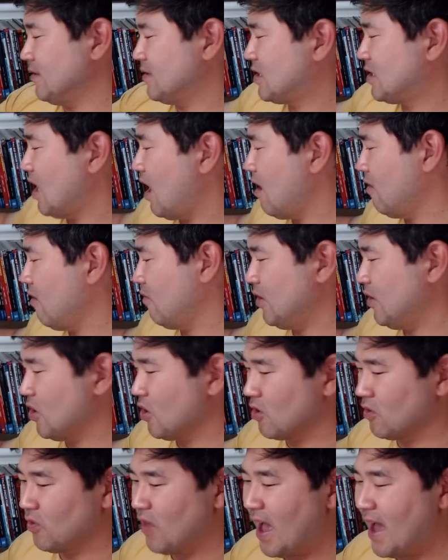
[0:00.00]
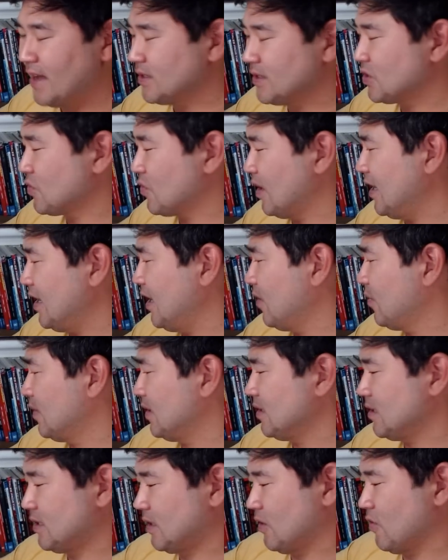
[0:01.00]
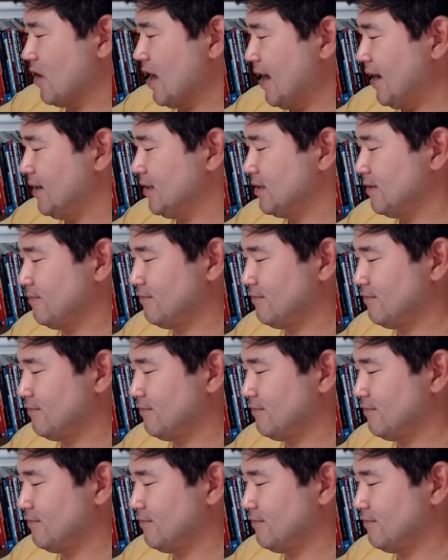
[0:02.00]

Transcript: So your last reading was great.